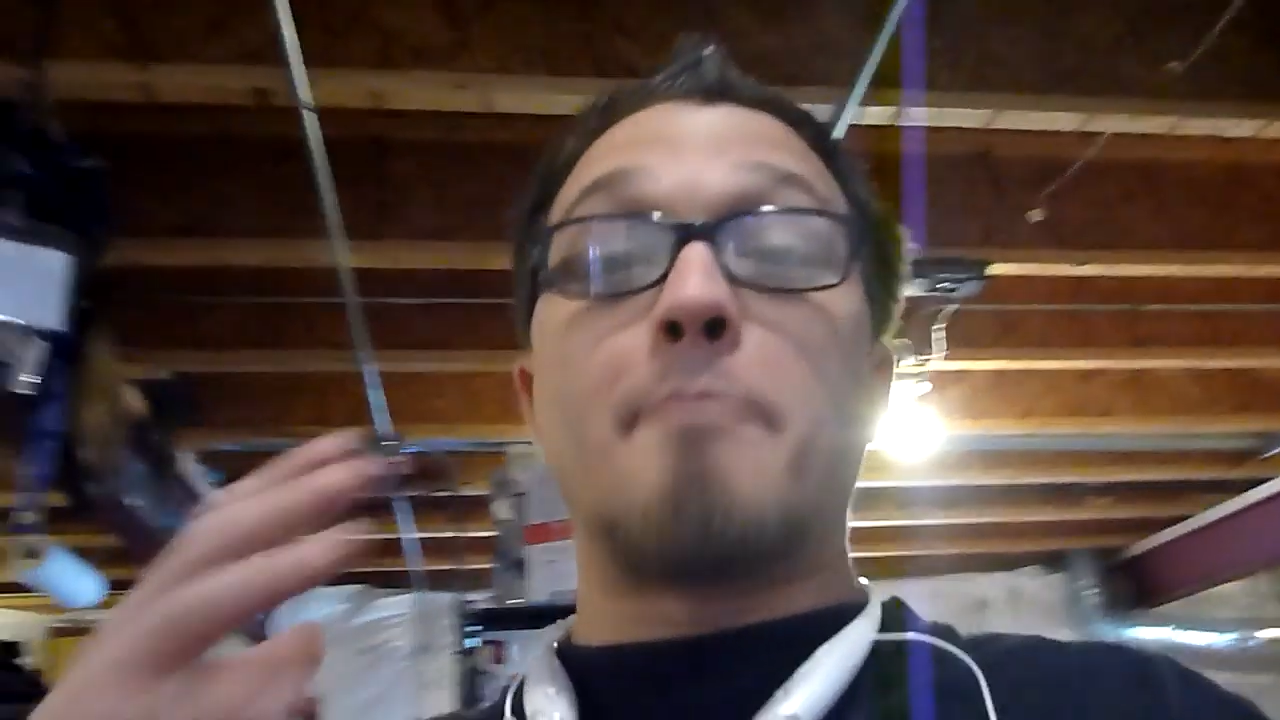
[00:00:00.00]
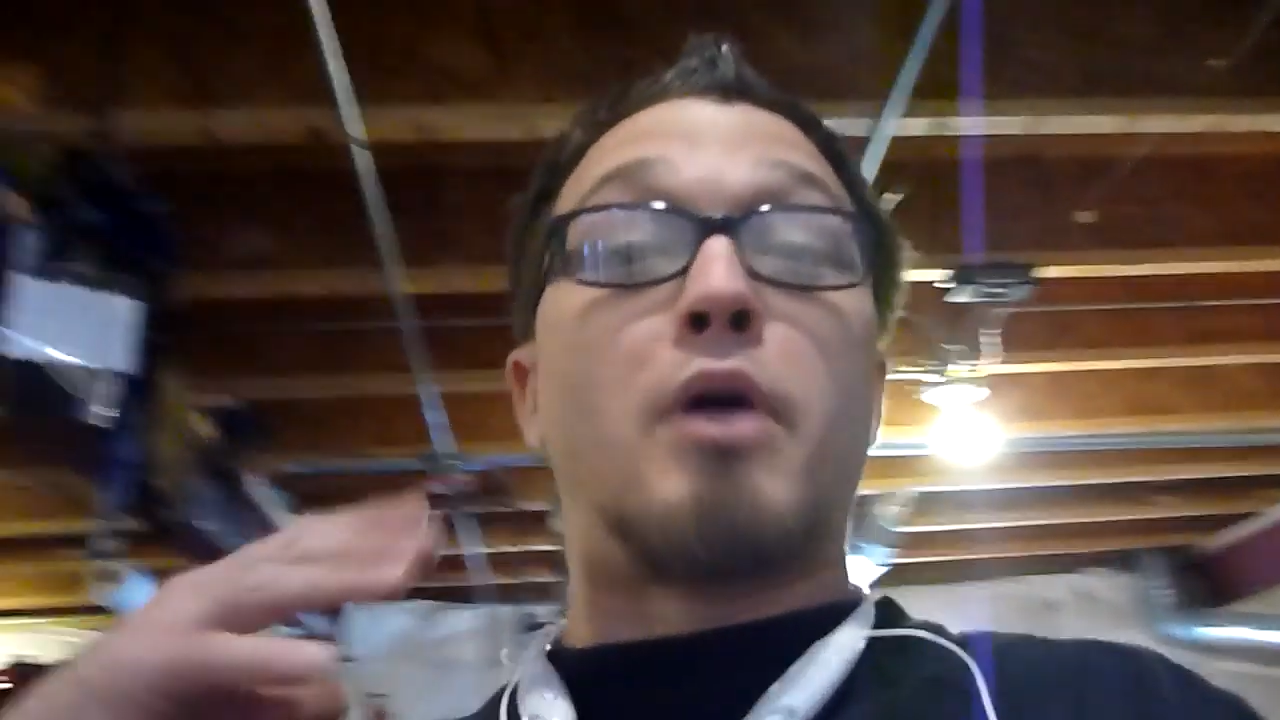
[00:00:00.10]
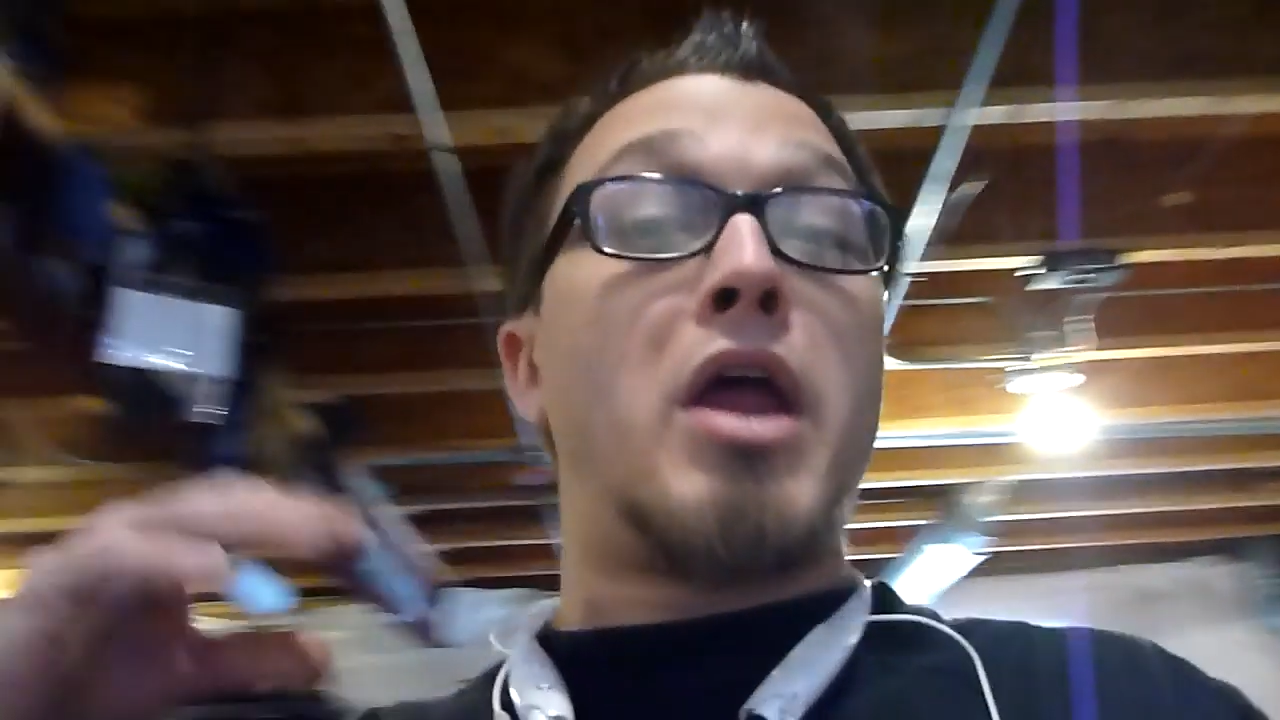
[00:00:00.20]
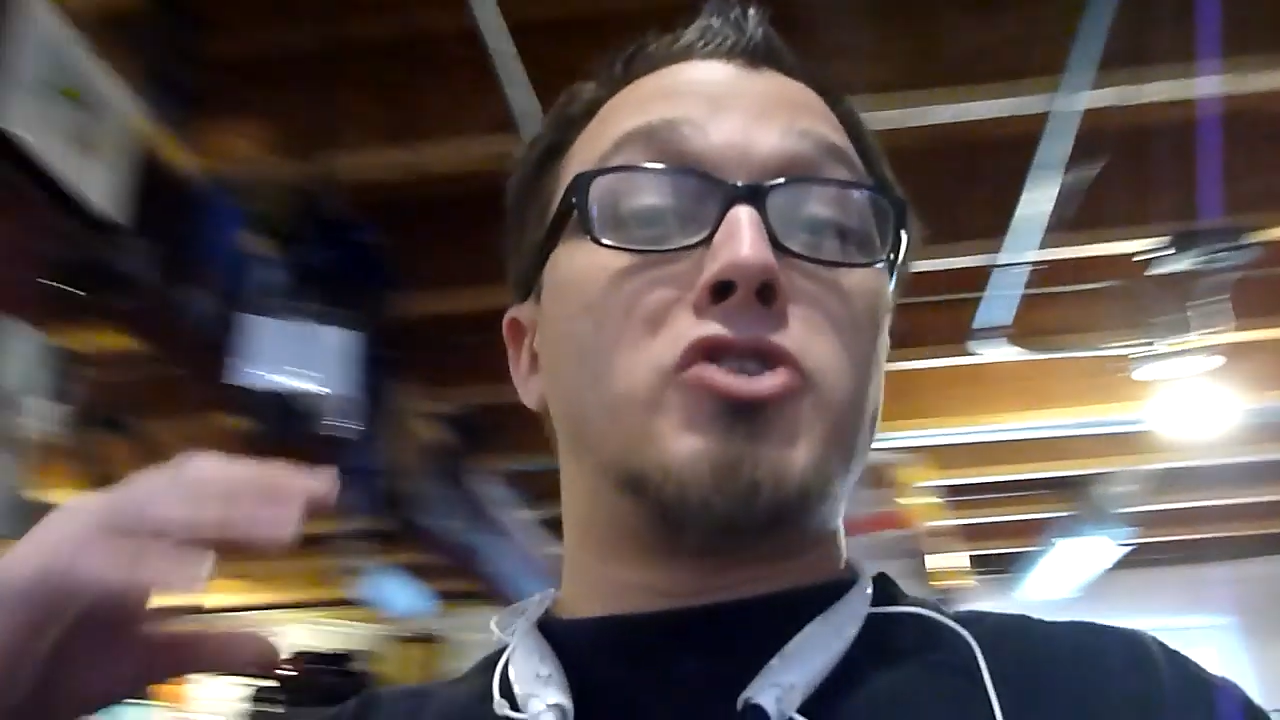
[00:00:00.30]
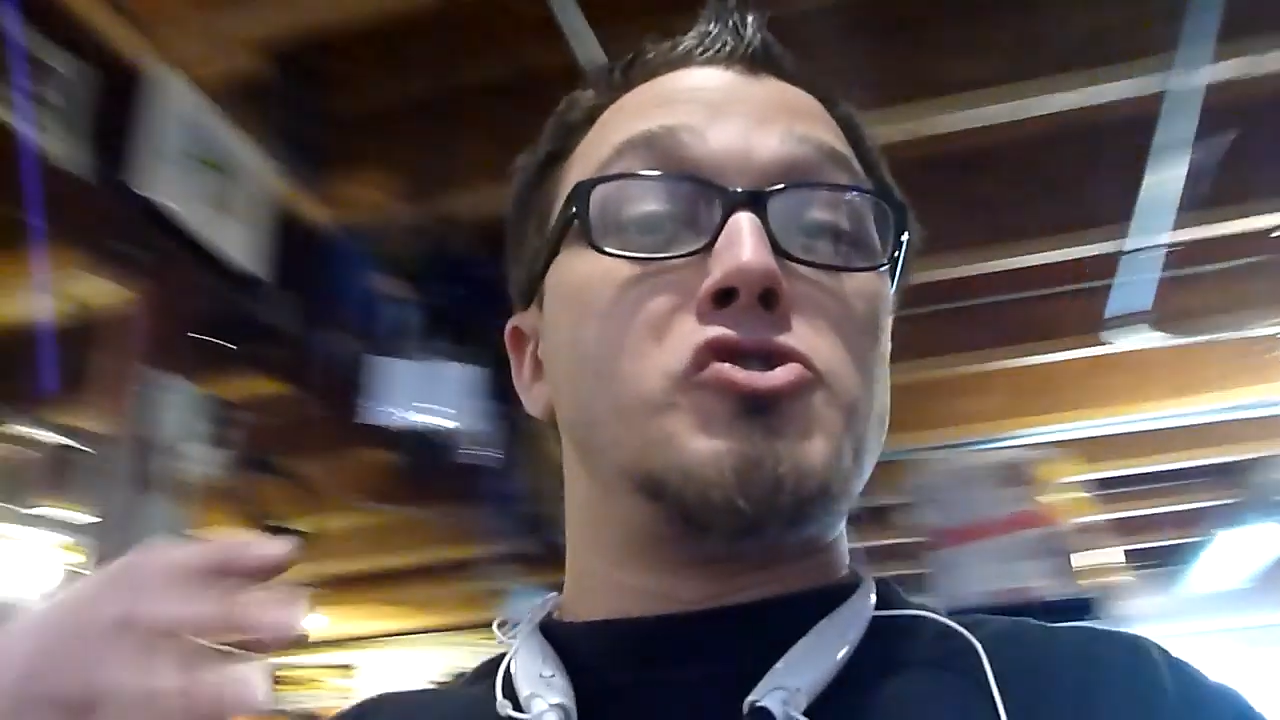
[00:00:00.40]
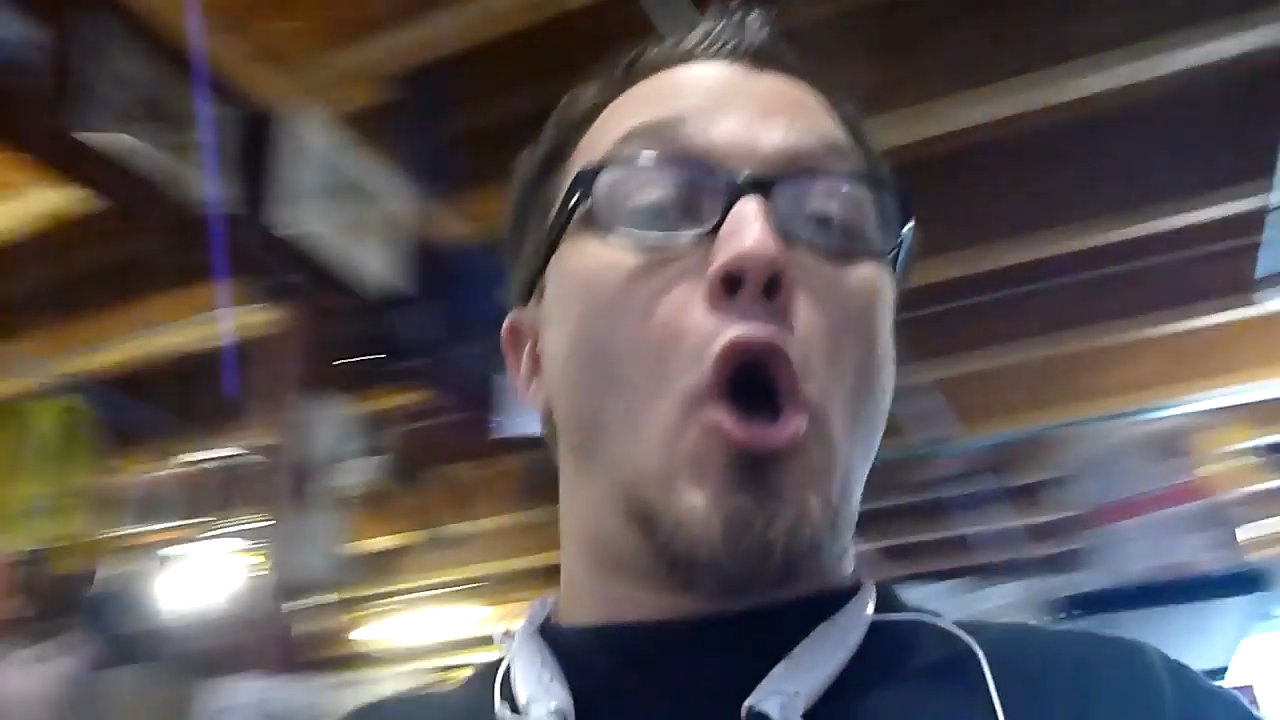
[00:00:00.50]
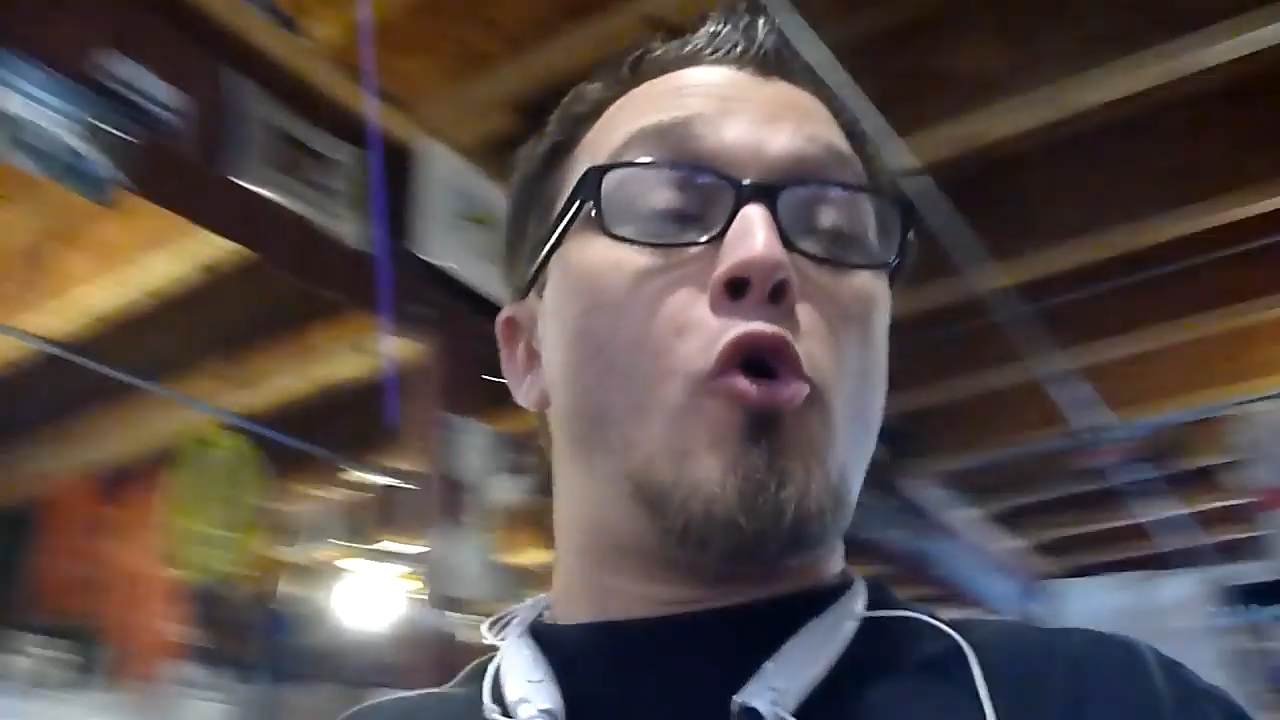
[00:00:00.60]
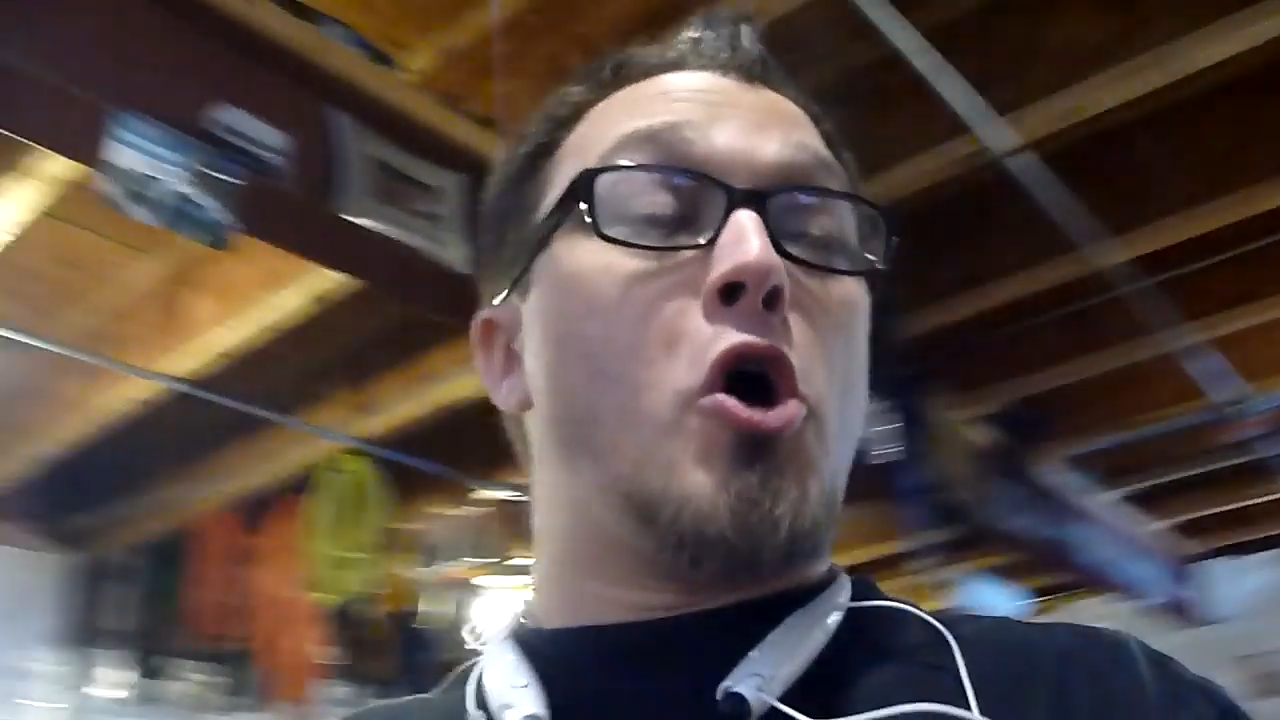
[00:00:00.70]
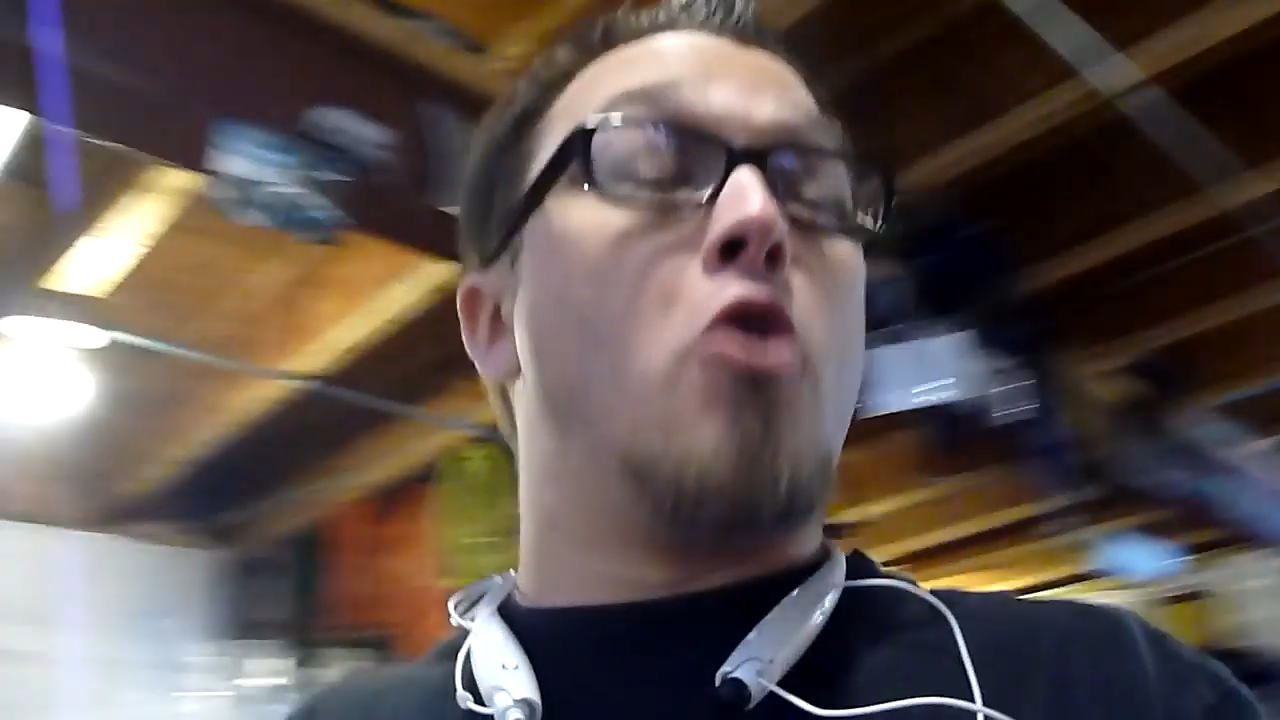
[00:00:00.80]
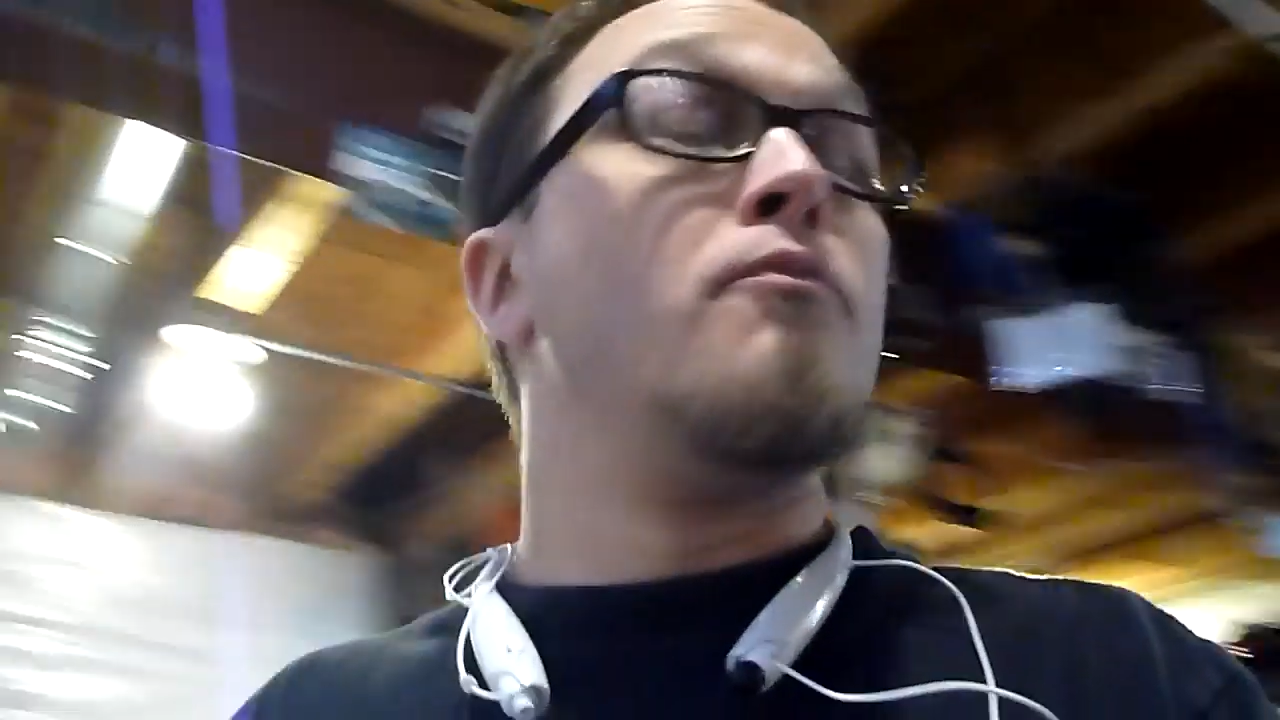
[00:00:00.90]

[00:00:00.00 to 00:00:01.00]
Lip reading: brand is NOCO.